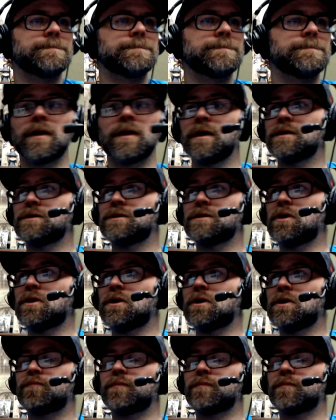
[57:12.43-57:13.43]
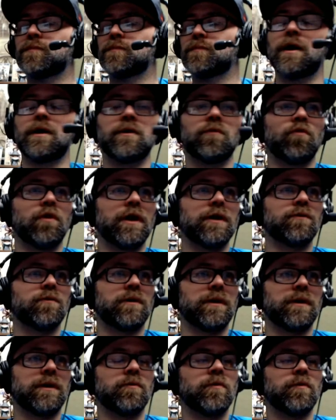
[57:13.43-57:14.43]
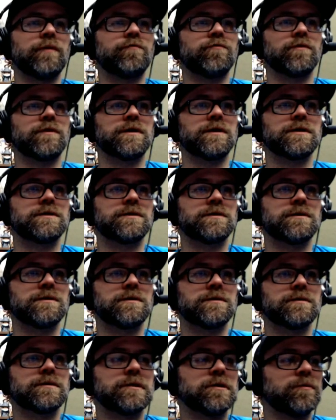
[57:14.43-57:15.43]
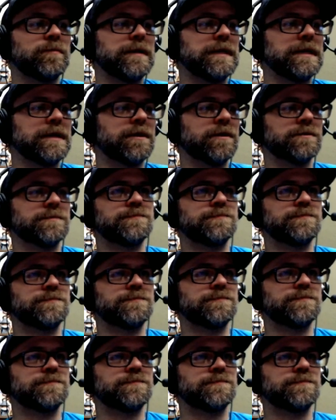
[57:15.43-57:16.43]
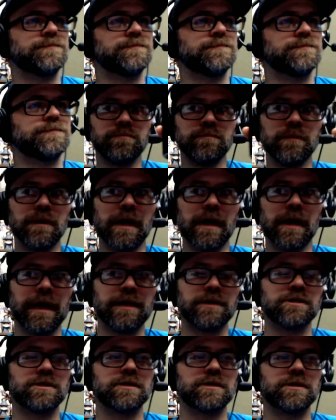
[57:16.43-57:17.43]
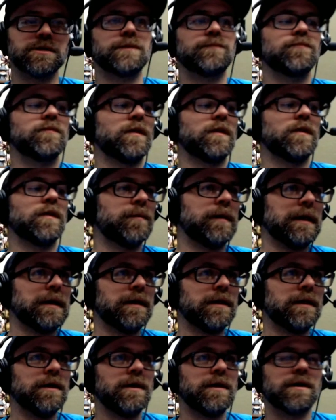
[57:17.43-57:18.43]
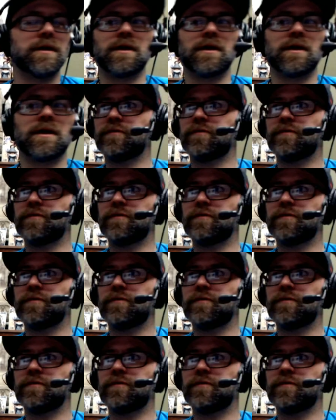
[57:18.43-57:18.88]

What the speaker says: So while we wait for this, a minute here, I actually, on my coffee,